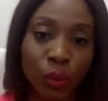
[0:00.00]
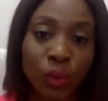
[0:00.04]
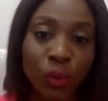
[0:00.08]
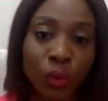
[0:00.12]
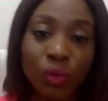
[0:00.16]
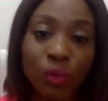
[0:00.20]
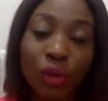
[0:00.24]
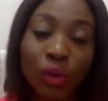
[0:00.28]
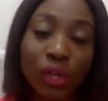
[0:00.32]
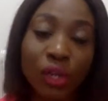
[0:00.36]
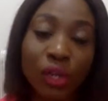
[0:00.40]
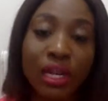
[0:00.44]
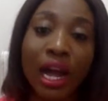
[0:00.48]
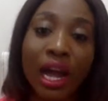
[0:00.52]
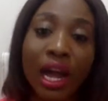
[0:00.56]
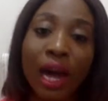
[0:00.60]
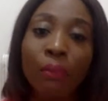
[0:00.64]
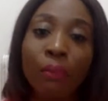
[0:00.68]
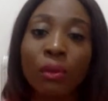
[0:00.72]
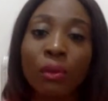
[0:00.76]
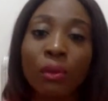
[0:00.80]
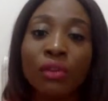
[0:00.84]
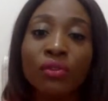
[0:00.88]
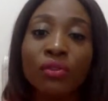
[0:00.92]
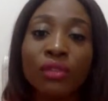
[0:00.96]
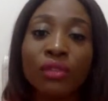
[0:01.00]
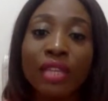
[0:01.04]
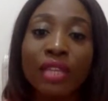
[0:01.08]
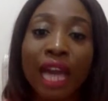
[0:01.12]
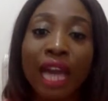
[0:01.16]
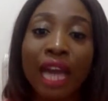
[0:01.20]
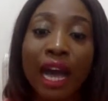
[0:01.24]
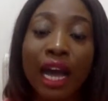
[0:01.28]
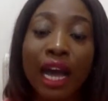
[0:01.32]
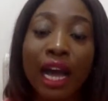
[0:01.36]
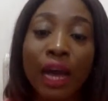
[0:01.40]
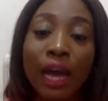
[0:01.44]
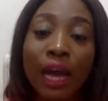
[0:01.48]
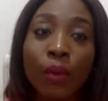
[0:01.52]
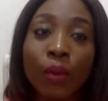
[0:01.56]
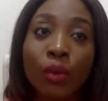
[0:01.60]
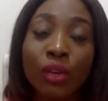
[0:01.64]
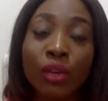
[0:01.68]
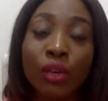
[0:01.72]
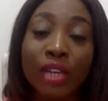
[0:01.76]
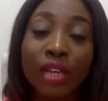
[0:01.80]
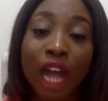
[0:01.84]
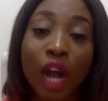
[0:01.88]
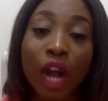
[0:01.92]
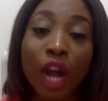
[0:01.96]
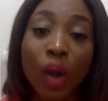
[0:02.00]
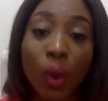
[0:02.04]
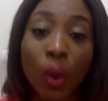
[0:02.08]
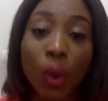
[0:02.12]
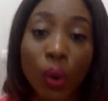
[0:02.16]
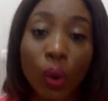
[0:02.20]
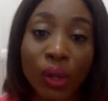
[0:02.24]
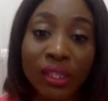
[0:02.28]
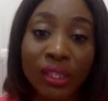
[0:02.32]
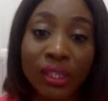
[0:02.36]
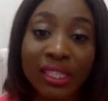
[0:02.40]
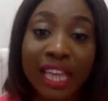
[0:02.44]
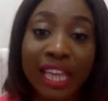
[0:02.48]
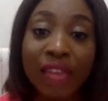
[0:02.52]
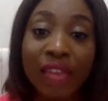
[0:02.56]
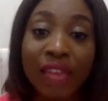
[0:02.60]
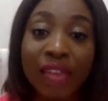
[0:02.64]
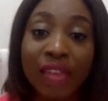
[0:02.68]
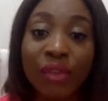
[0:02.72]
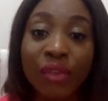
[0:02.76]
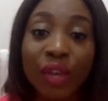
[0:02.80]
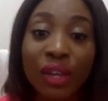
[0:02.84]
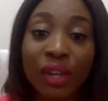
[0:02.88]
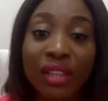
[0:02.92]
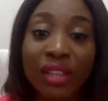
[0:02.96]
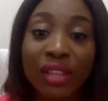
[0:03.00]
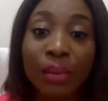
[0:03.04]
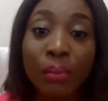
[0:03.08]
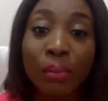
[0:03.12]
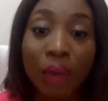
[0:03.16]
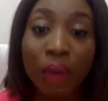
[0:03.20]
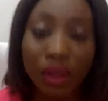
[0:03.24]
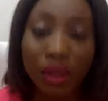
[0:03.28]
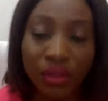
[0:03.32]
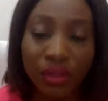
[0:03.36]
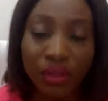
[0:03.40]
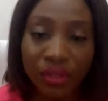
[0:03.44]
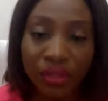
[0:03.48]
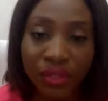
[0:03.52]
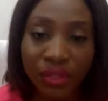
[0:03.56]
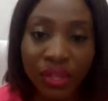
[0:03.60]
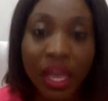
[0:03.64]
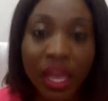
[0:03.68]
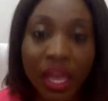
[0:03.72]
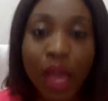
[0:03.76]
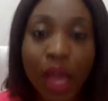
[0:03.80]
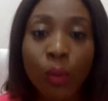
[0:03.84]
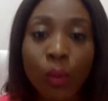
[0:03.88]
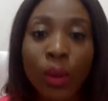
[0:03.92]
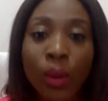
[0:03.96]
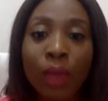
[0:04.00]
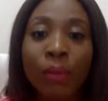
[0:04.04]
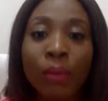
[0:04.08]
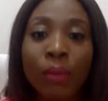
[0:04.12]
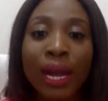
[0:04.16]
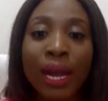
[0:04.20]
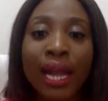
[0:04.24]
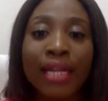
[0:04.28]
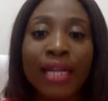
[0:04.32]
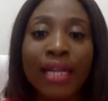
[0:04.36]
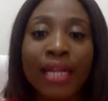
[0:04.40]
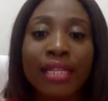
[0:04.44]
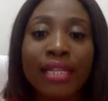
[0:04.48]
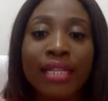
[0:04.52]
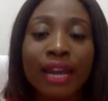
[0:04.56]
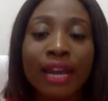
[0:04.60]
We run our course every other month, whereby